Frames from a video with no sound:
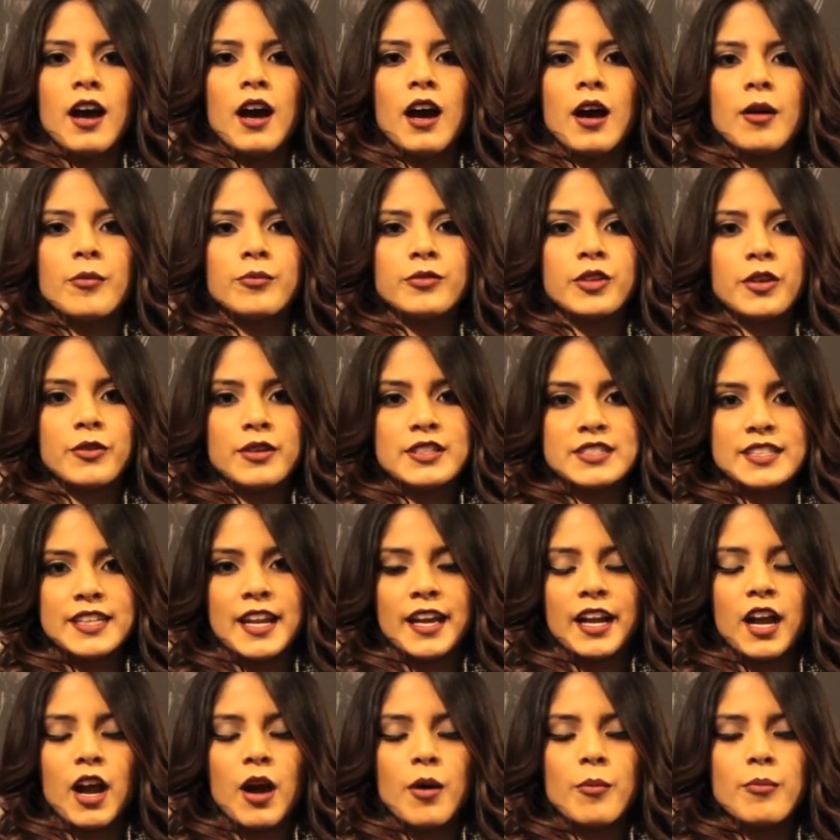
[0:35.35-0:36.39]
Um, the reason
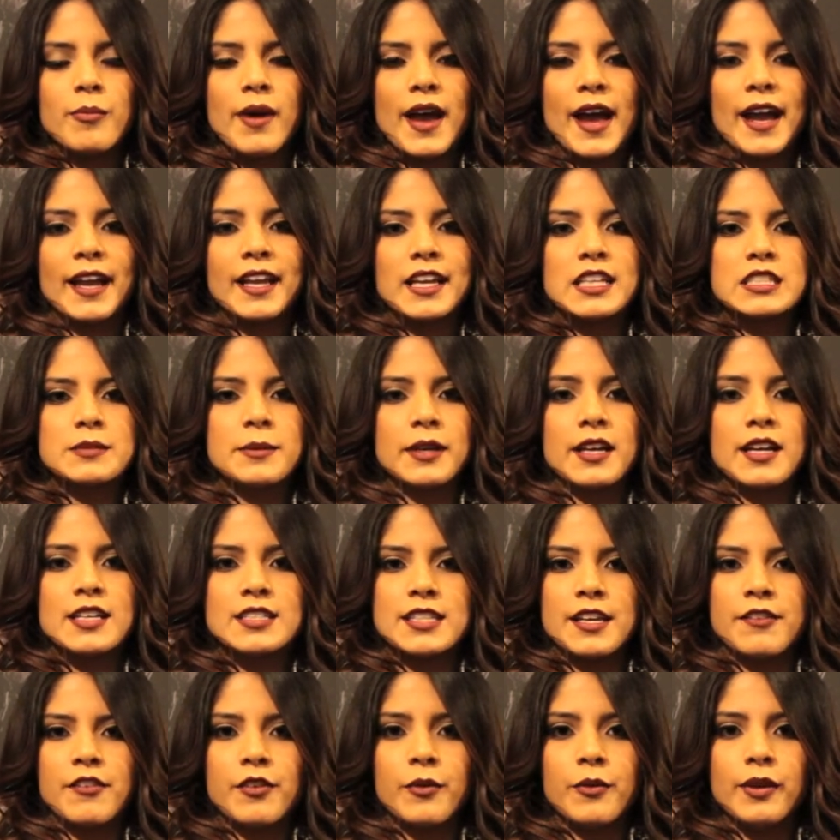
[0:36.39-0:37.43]
I come back is
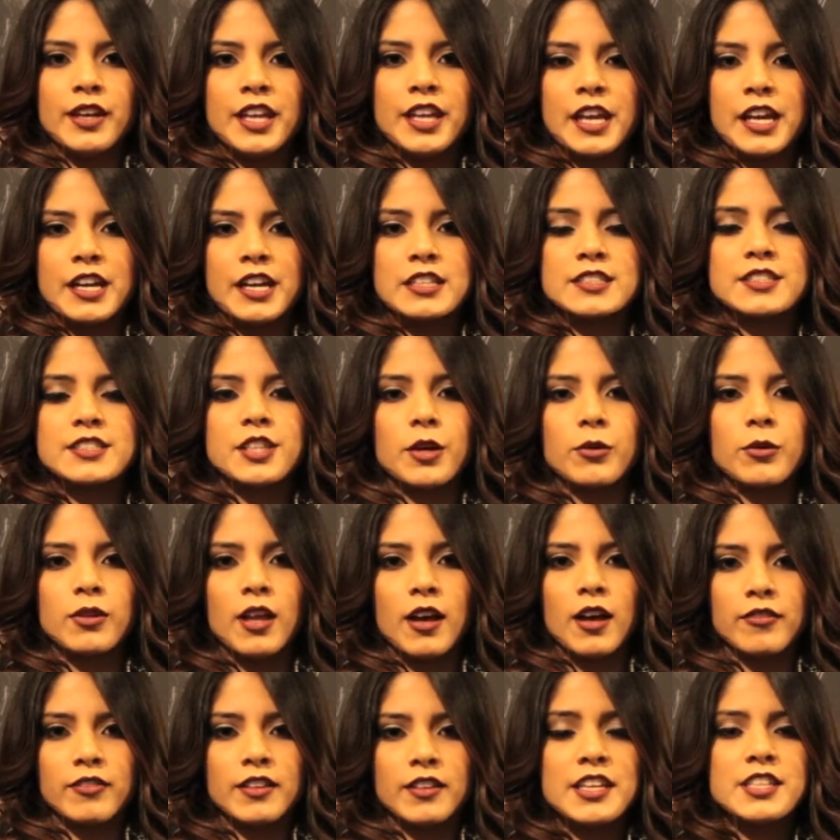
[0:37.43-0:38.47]
because everyone here is so
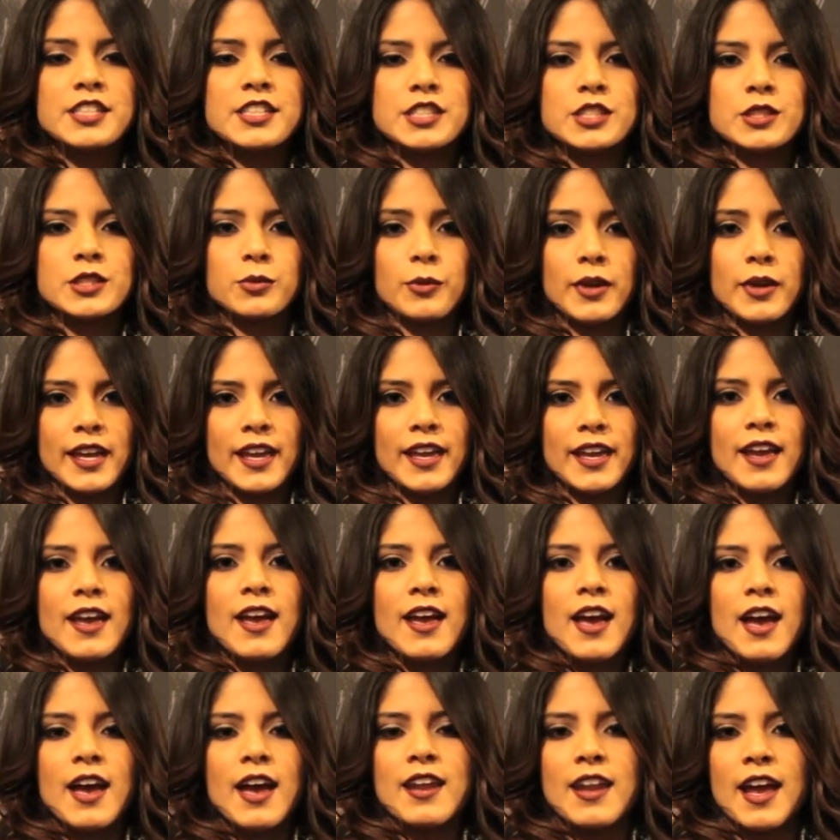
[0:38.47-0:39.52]
lovely, sweet,
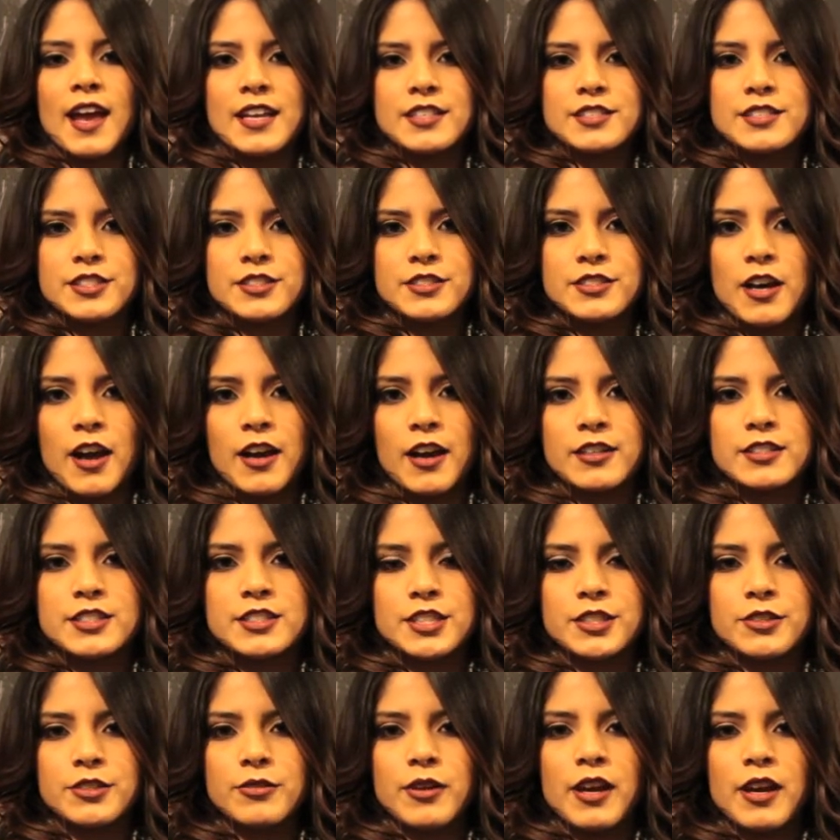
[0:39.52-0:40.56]
and nice to talk
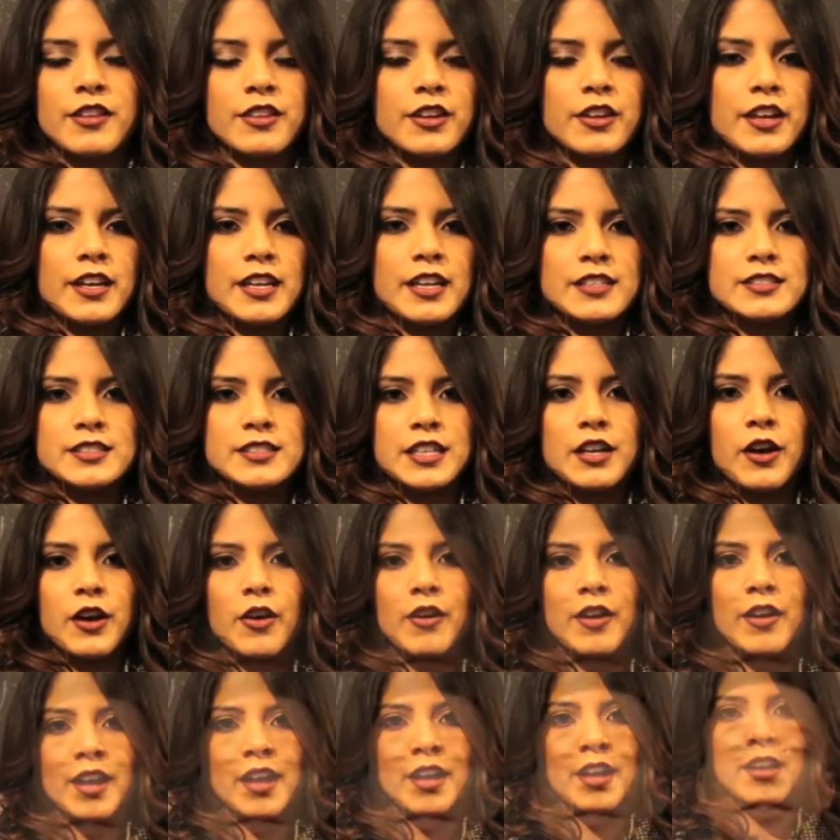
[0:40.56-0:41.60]
to, and they're
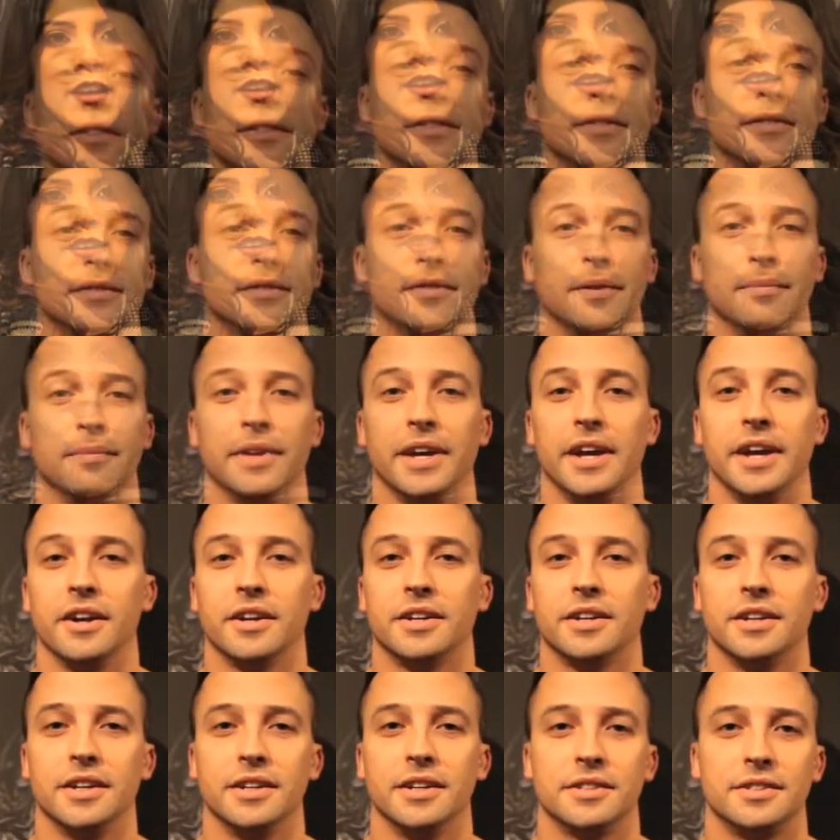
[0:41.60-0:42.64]
easygoing. From the
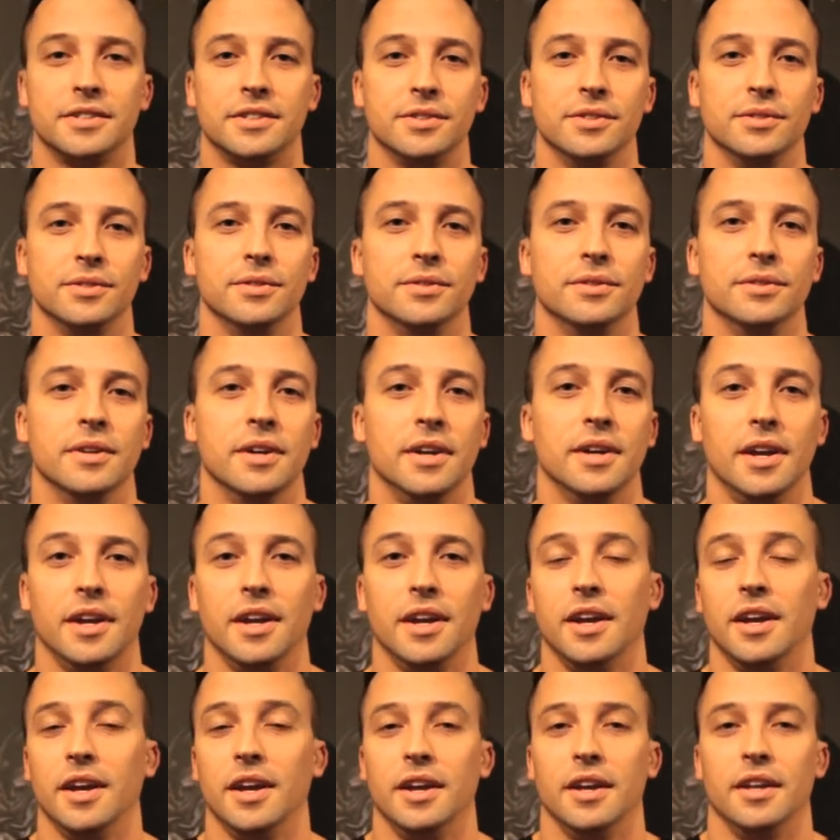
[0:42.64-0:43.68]
haircut to
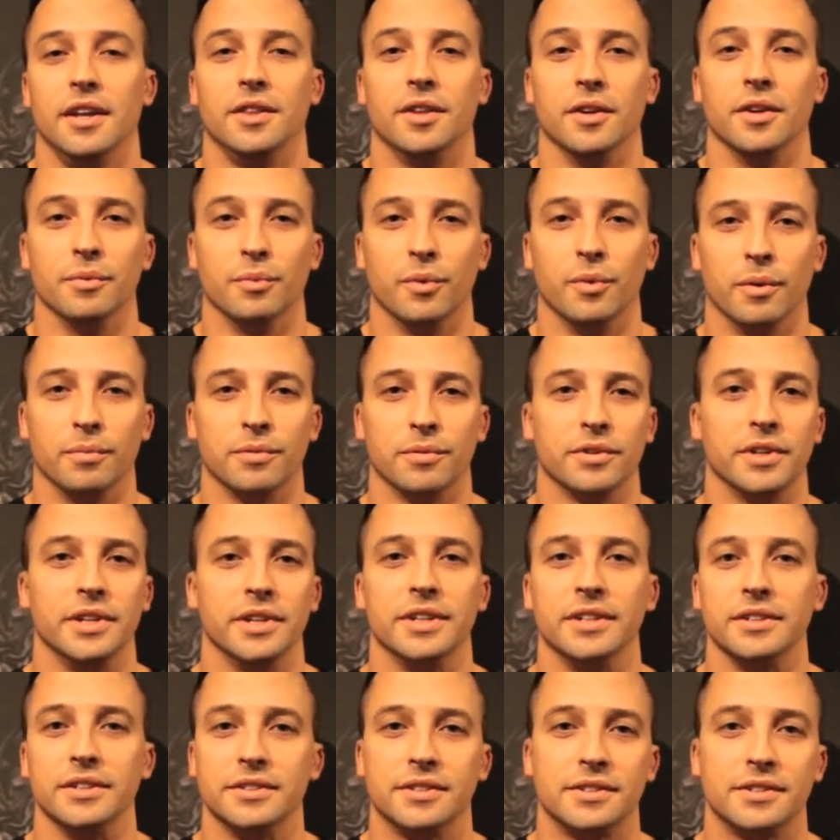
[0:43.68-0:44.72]
the warm
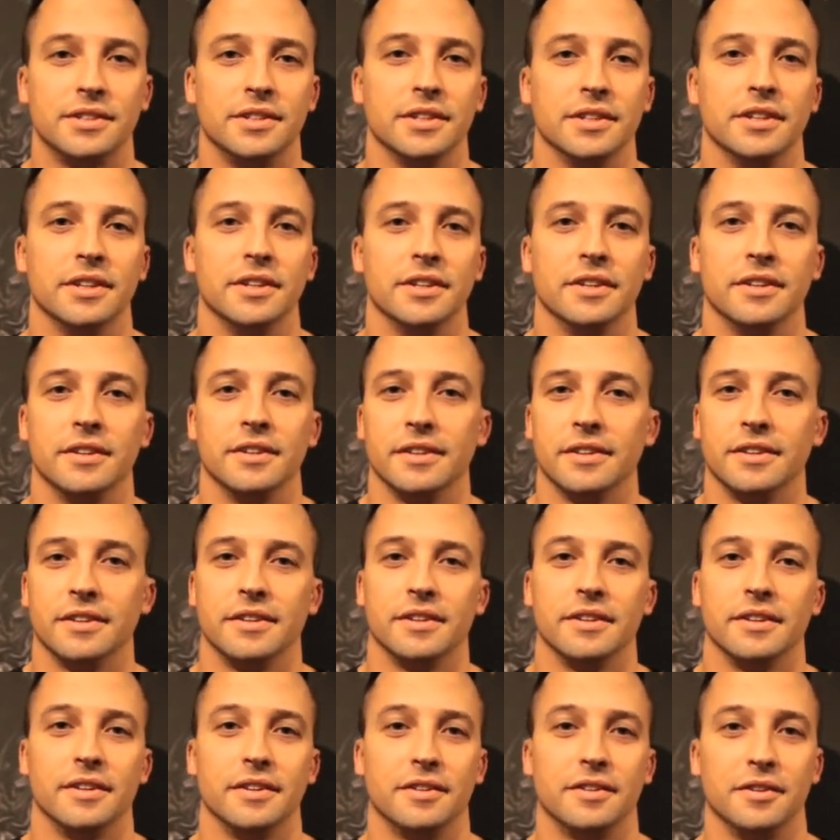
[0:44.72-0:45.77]
greetings to
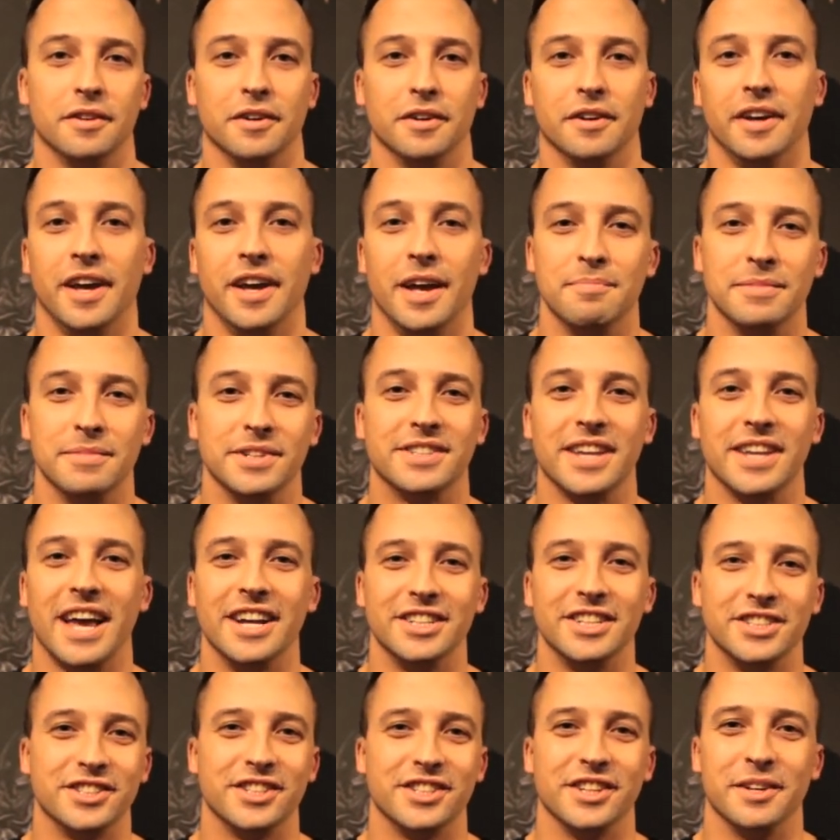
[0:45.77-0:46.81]
the head
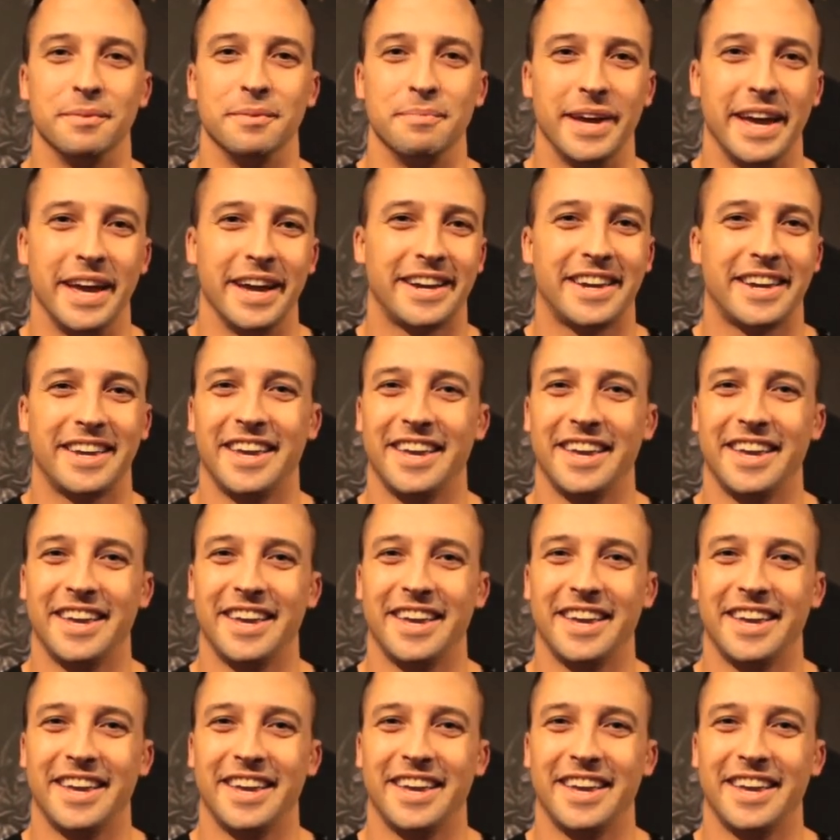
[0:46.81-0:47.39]
massages in the back,